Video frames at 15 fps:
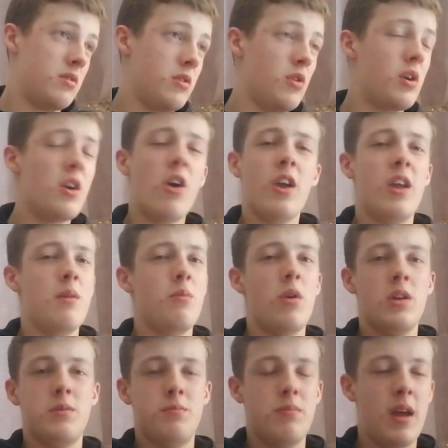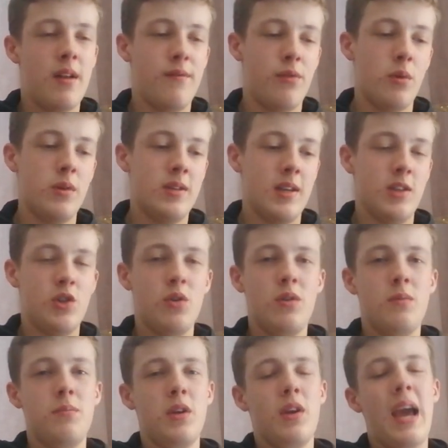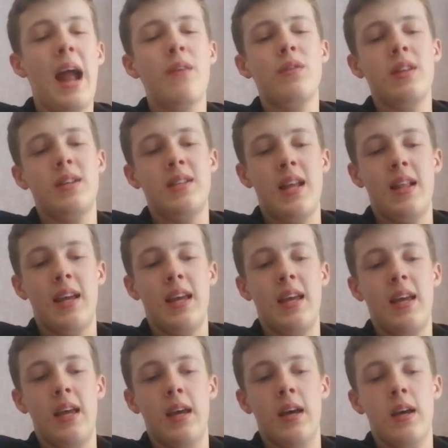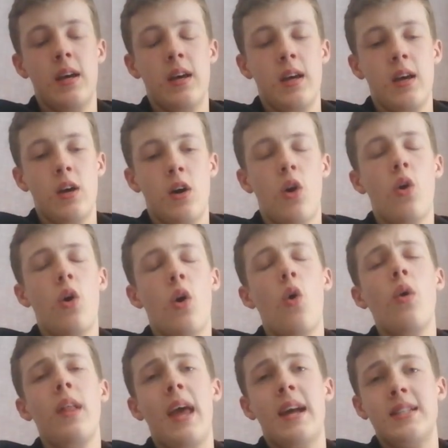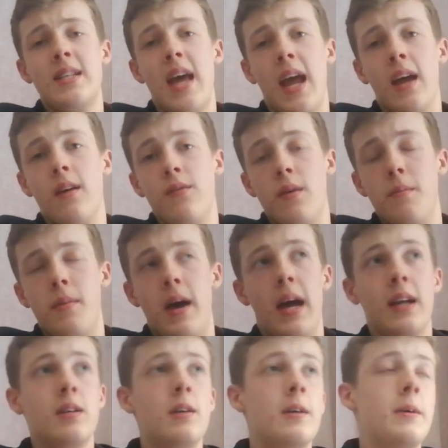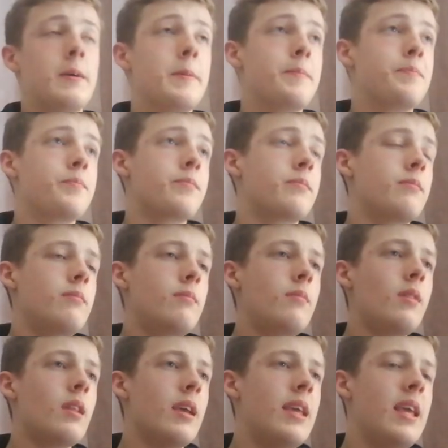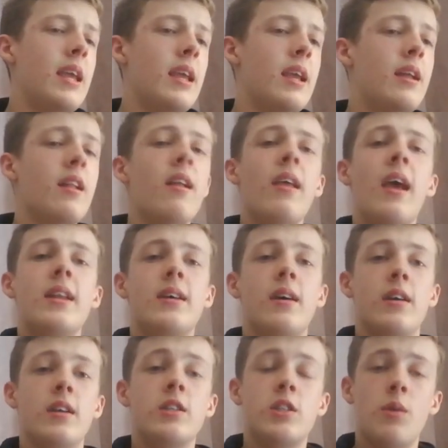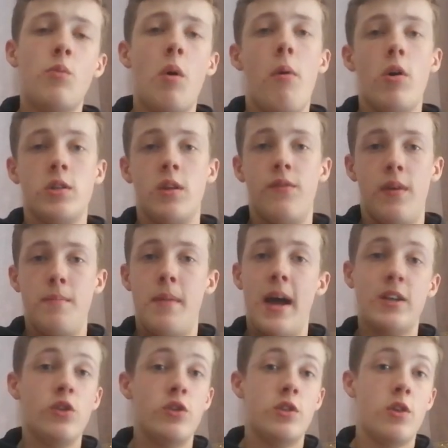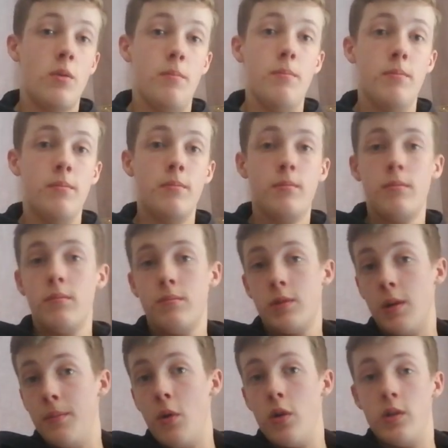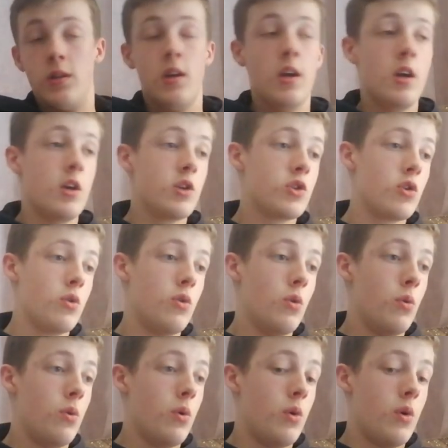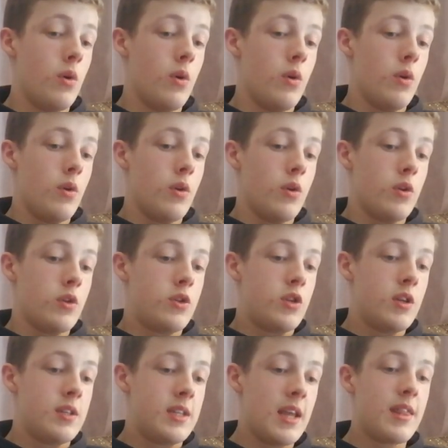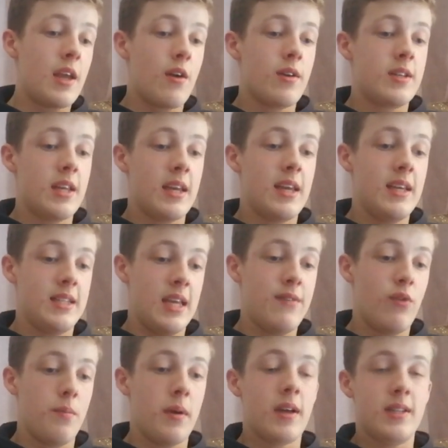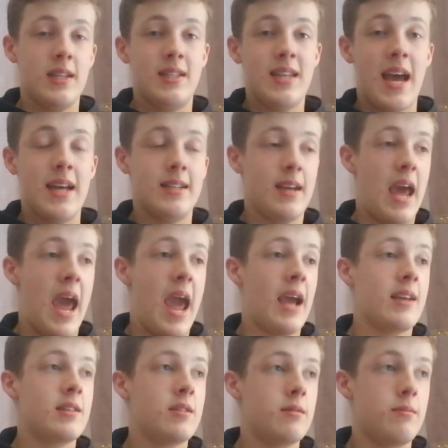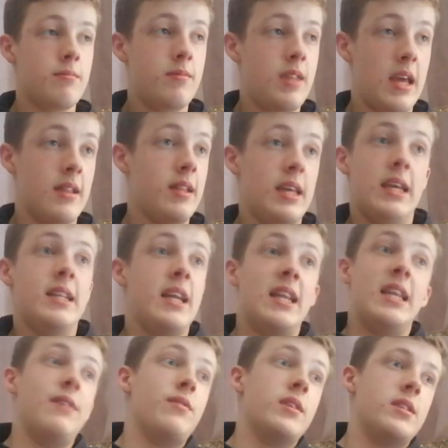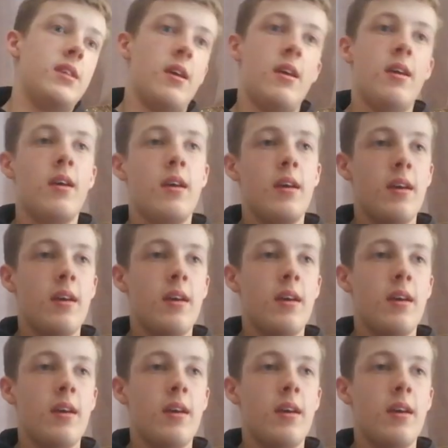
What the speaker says: you can argue what his influence is, but you can't really say that he only had a negative impact. He clearly had a somewhat positive impact on some boys. So to sit there and say he's evil because he said X thing that he didn't even say